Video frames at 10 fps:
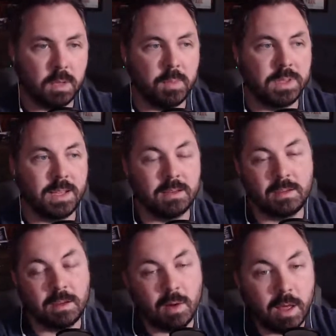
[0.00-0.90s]
But then,
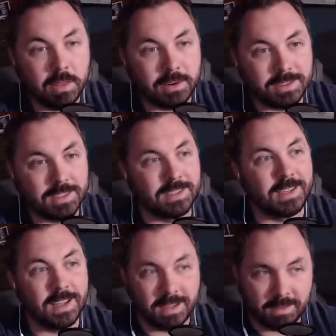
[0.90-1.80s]
you know, others, it's like,